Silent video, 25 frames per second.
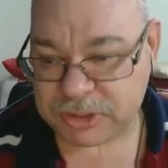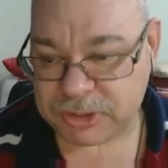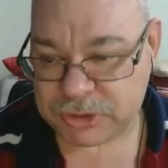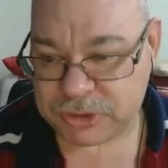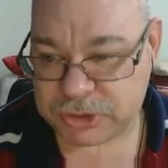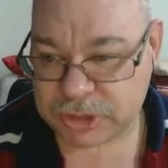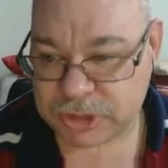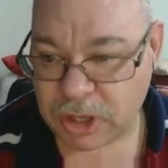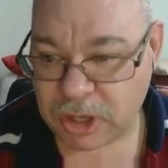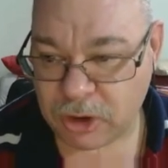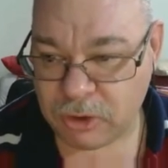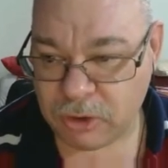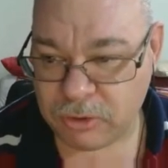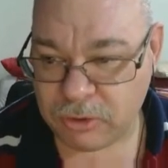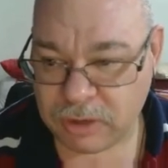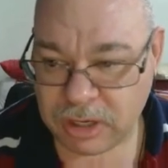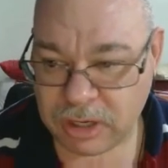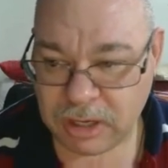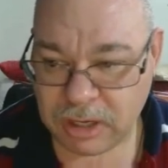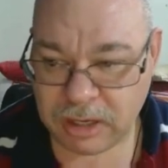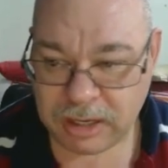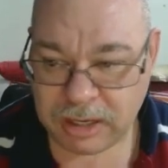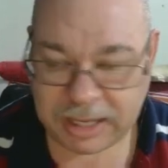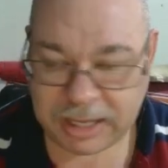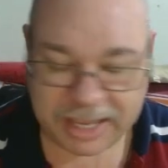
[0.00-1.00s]
So,
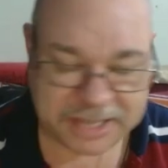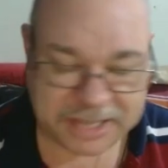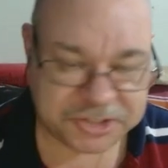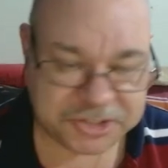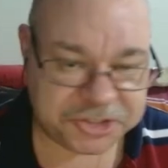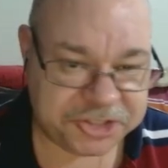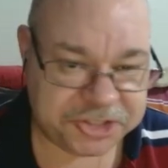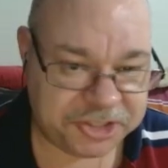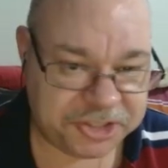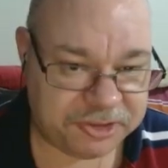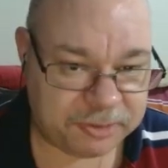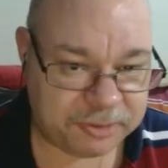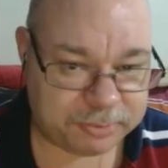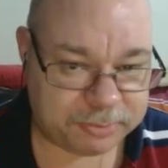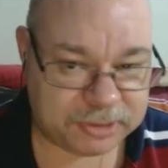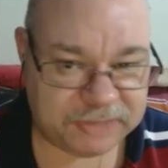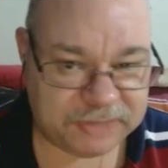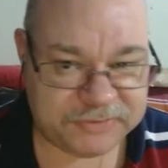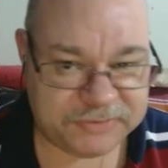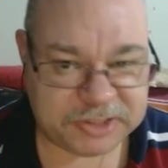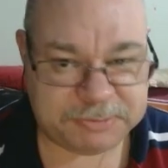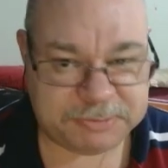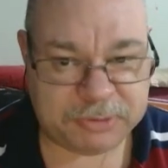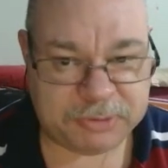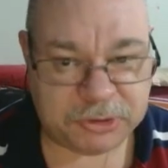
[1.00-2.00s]
as I did in the
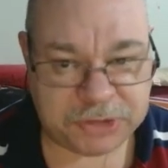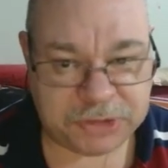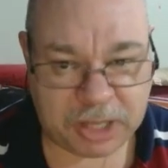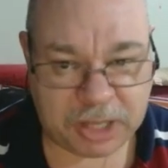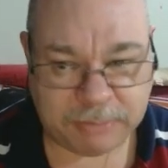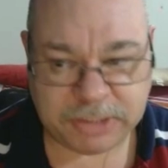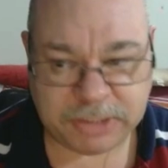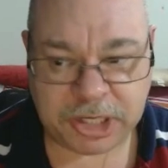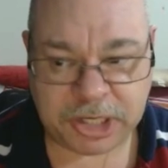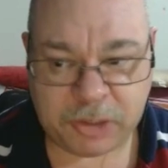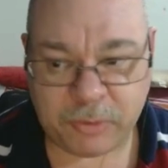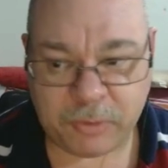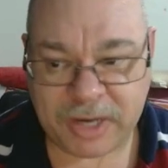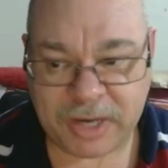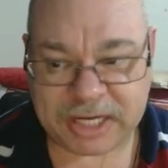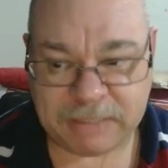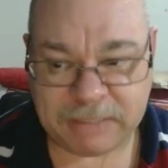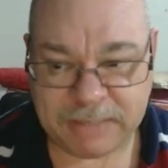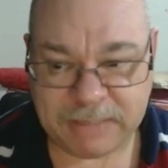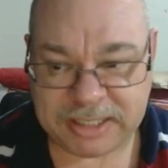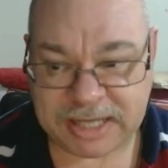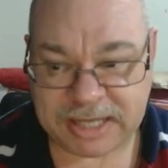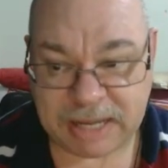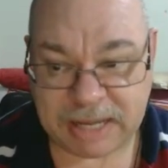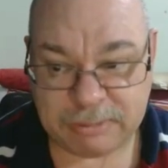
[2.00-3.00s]
previous build, I'm going to
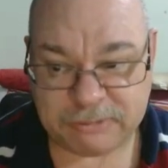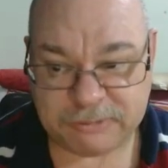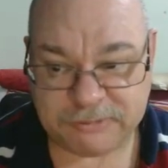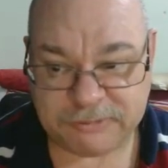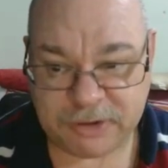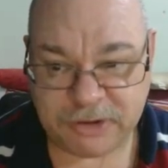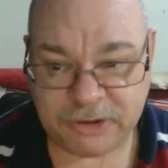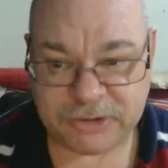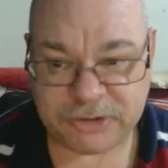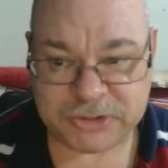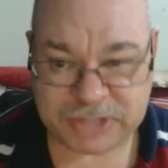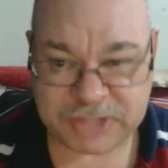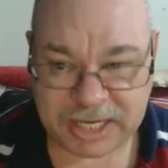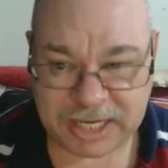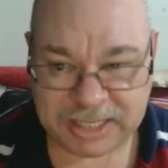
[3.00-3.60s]
recommend Armor Focus,